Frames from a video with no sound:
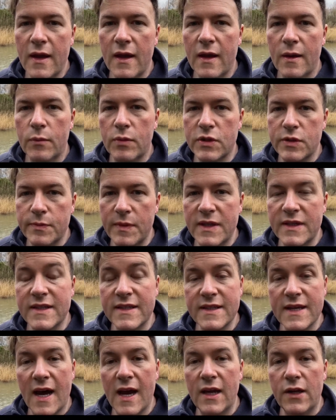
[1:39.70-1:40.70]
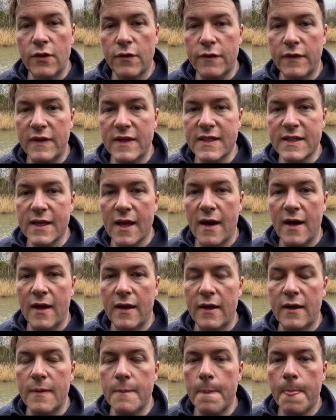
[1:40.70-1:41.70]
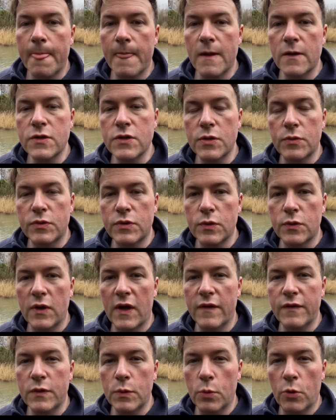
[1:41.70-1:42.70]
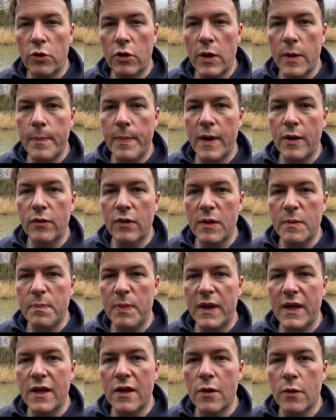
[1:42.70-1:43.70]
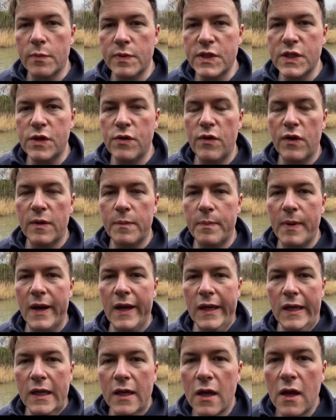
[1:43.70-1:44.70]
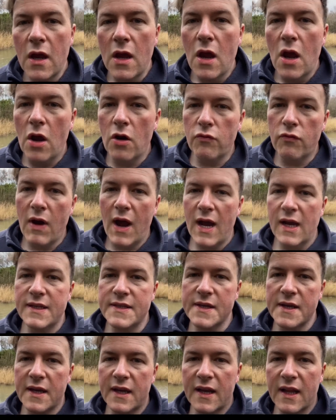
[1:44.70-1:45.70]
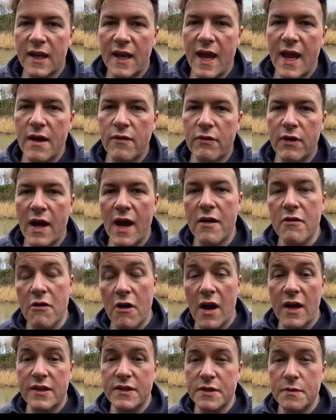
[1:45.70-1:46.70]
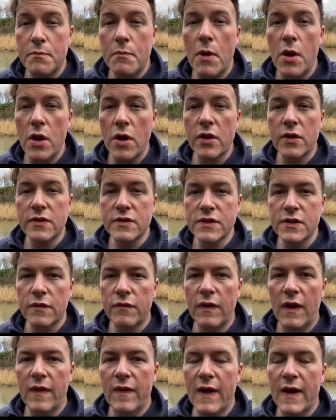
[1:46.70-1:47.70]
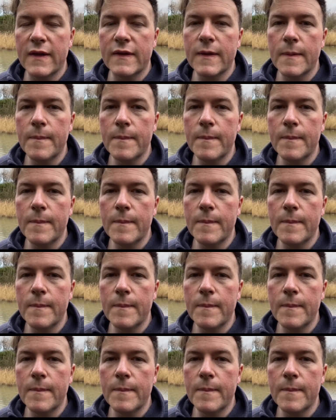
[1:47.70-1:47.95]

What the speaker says: which means it's high enough in the sky so we don't have to worry about it being obscured by horizon glare and a horizon murk and stuff like that.